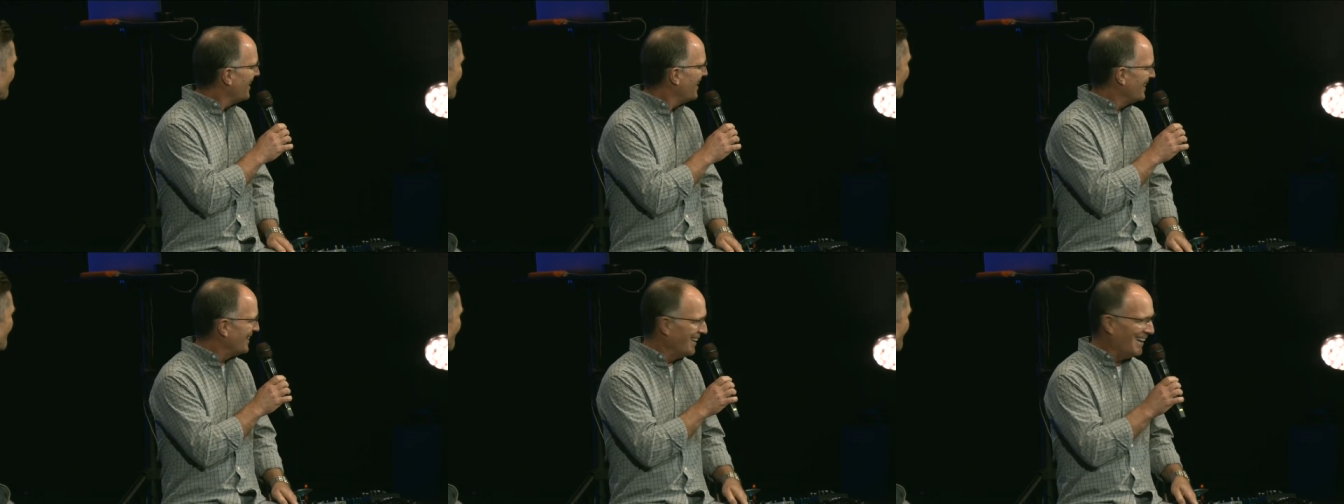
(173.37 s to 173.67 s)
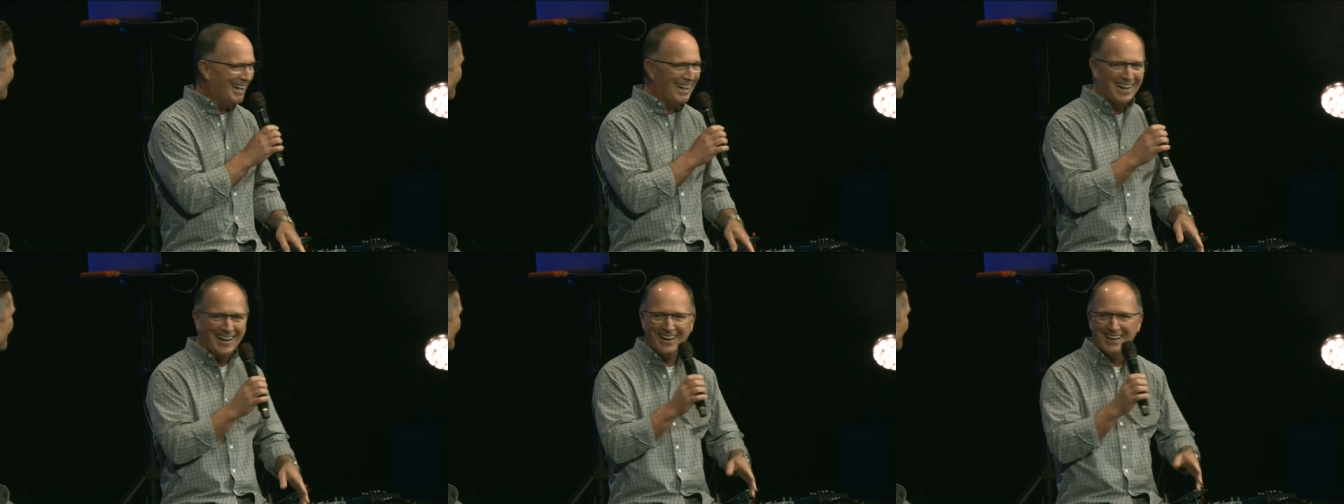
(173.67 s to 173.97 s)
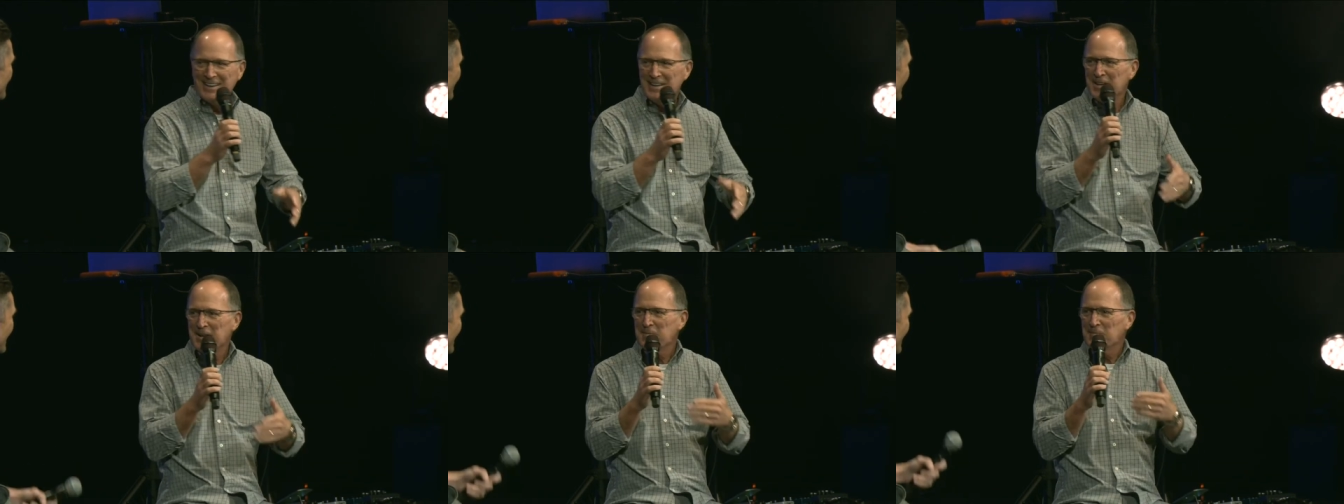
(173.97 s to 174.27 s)
Yeah.
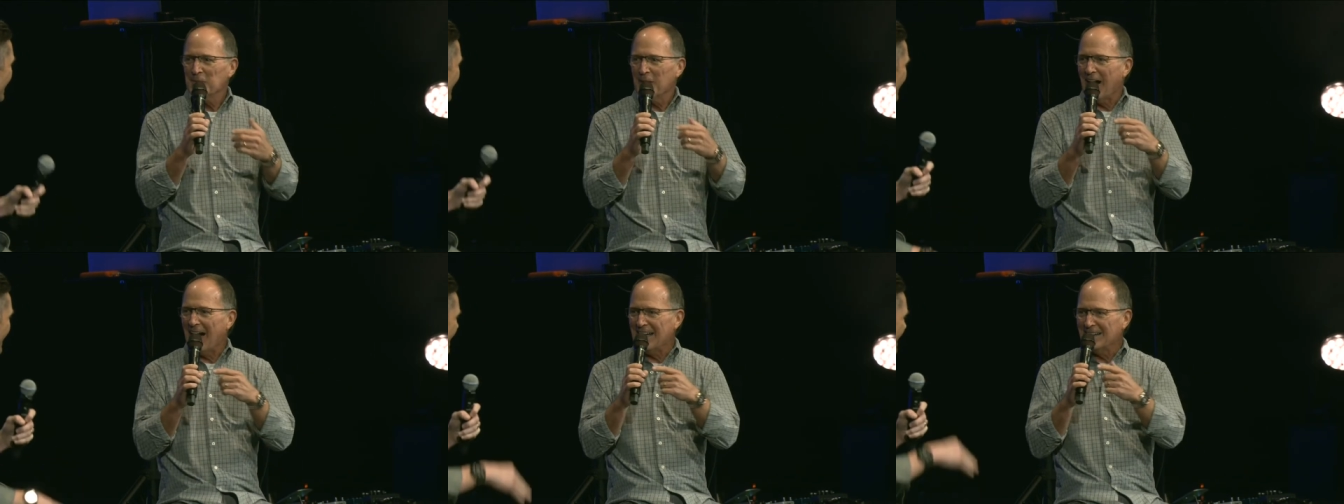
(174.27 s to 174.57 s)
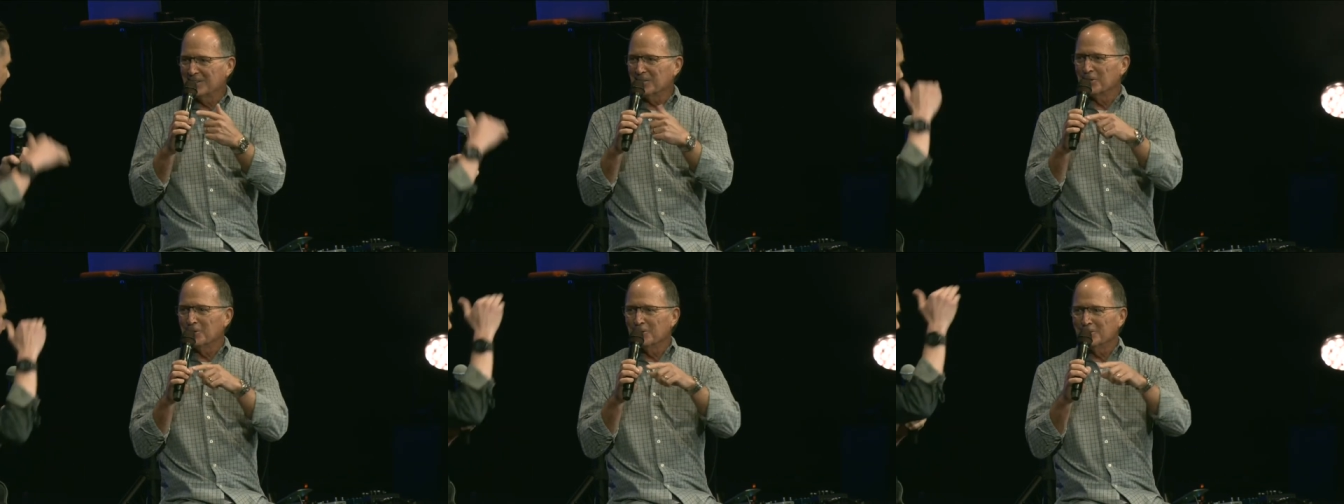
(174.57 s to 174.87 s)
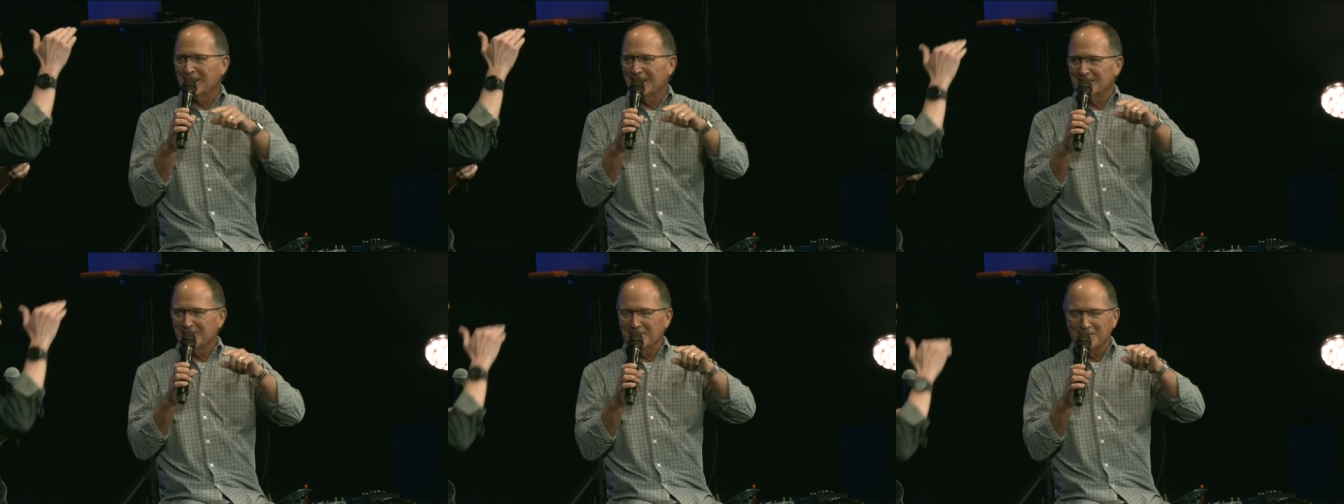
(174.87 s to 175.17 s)
I learned
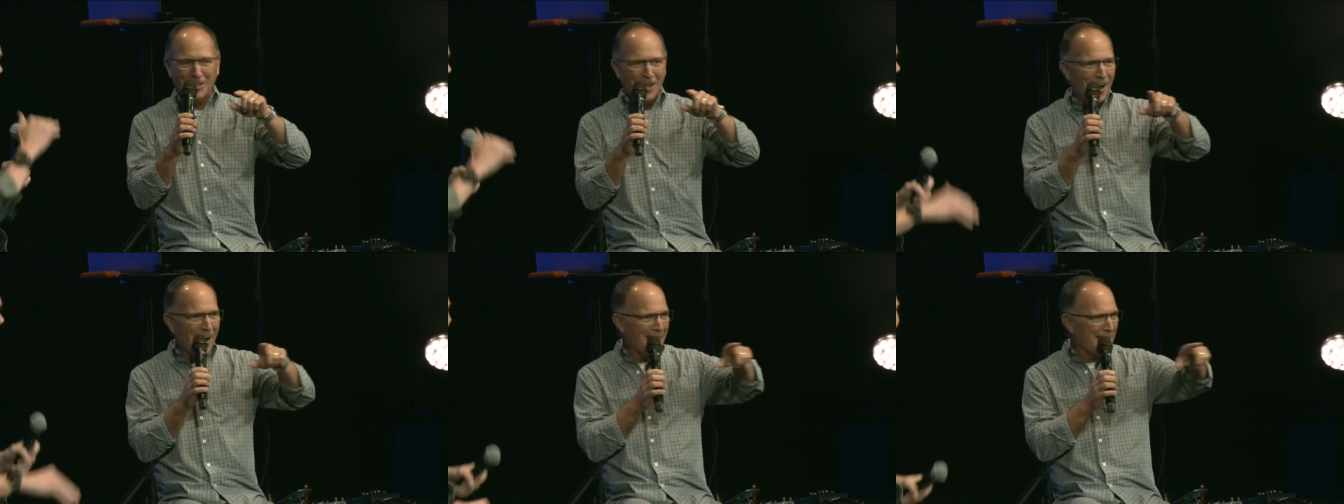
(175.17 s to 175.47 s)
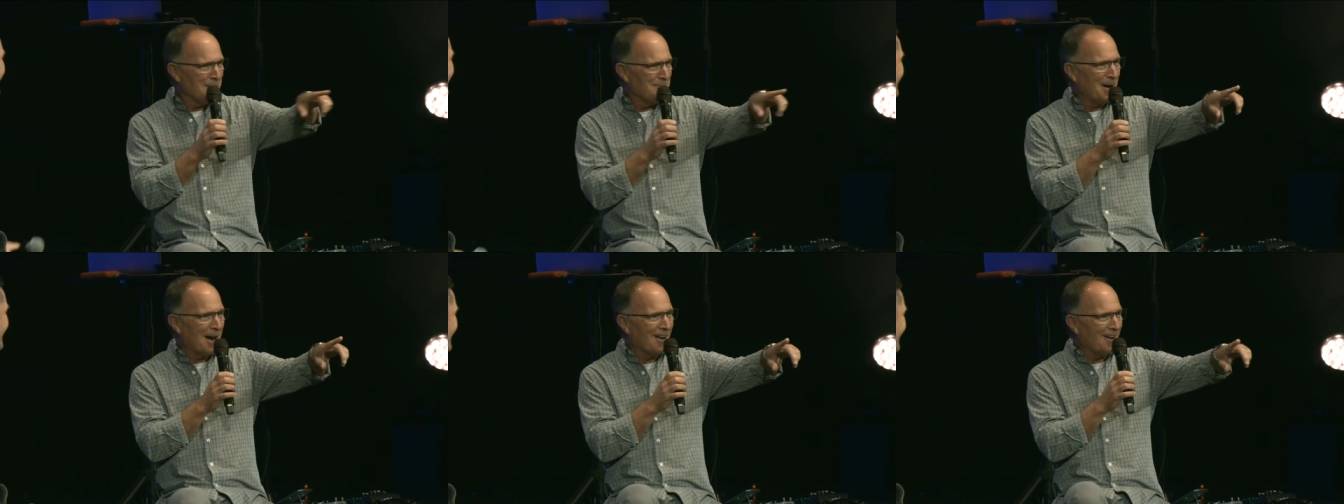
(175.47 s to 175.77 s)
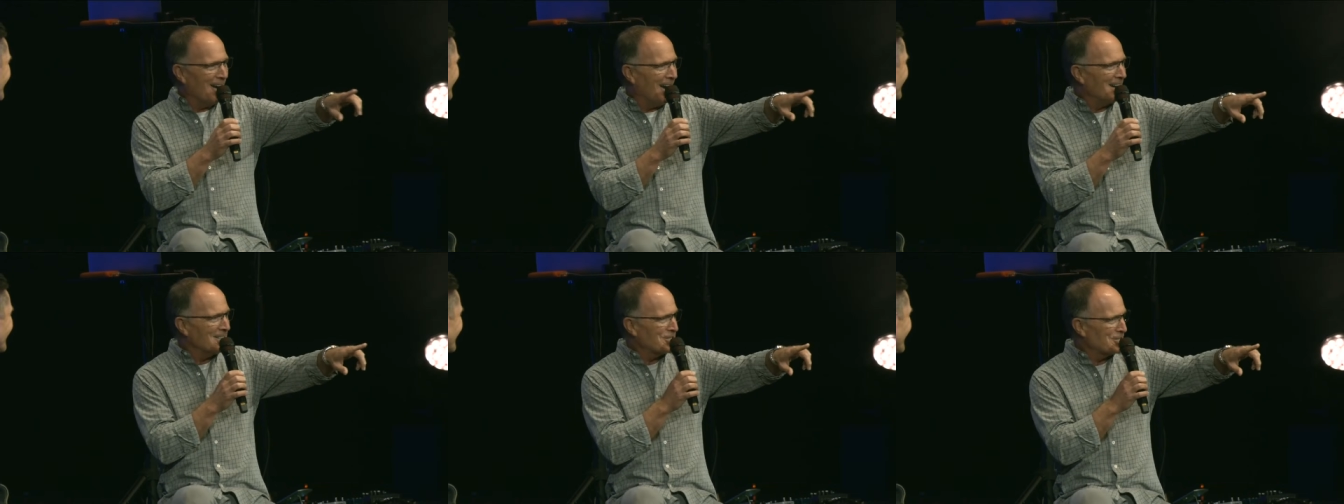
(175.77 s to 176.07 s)
a lot about
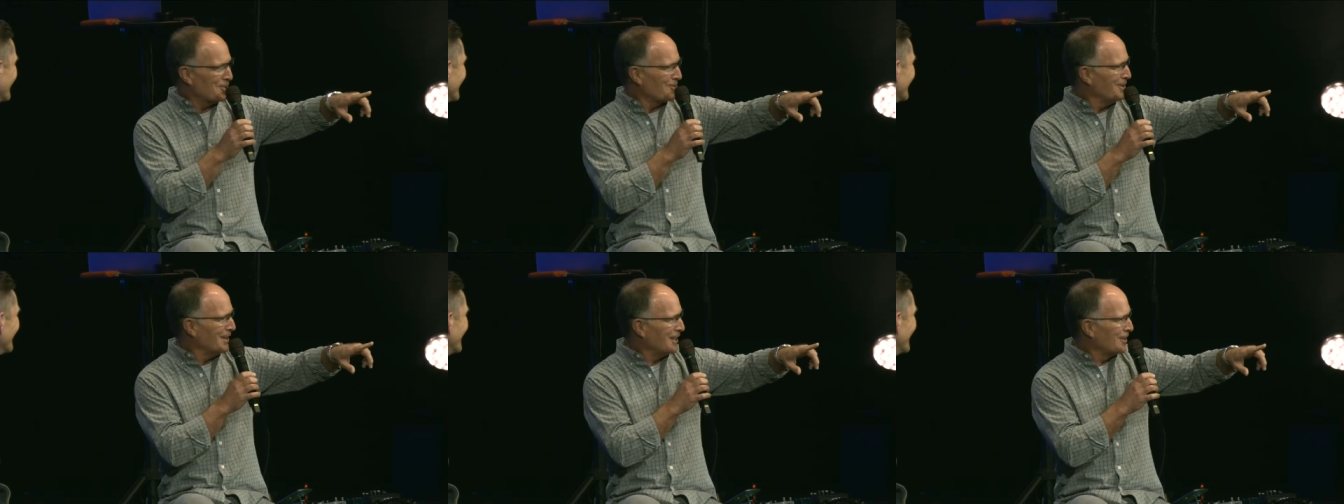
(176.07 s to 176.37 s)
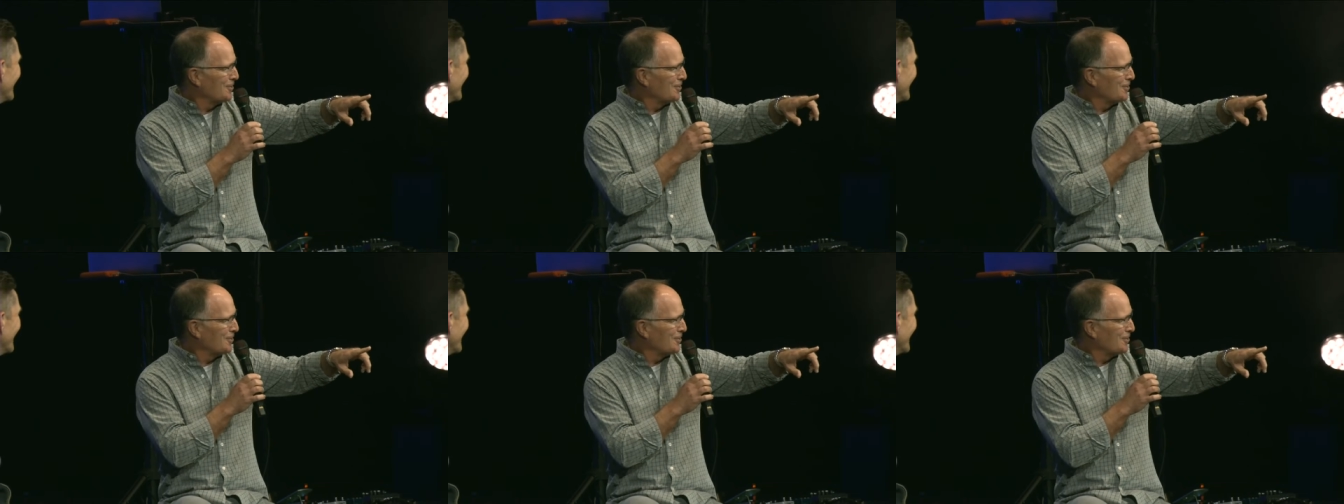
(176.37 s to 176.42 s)
ushering.